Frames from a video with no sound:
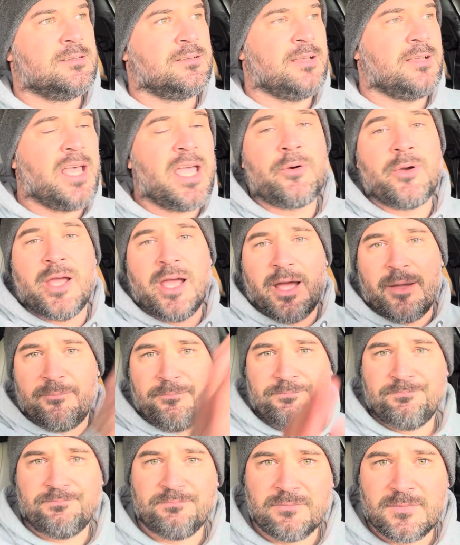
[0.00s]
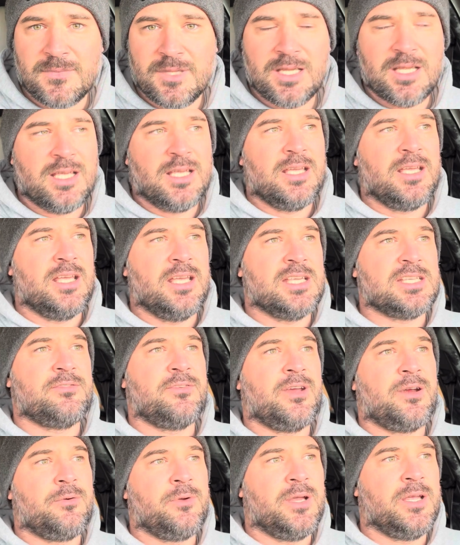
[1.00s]
area is
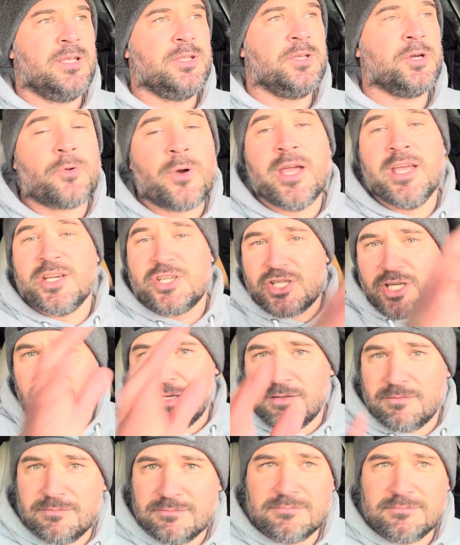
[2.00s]
very Eurasia,